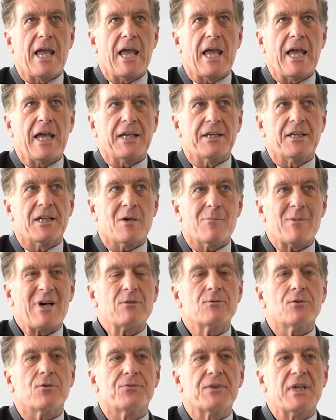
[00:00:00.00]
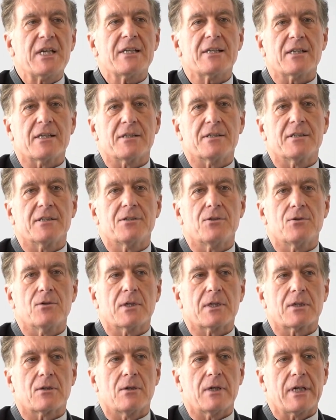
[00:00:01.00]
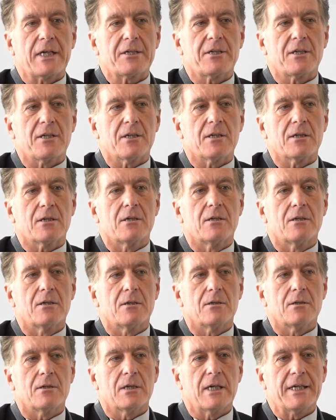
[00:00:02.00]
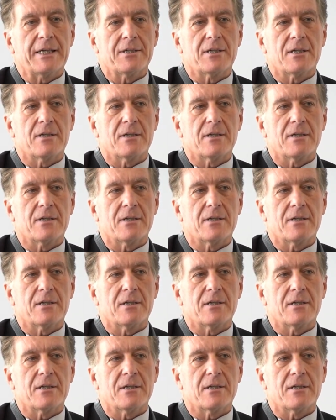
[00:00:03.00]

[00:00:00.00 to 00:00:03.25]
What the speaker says: and the amount of data that you are collecting and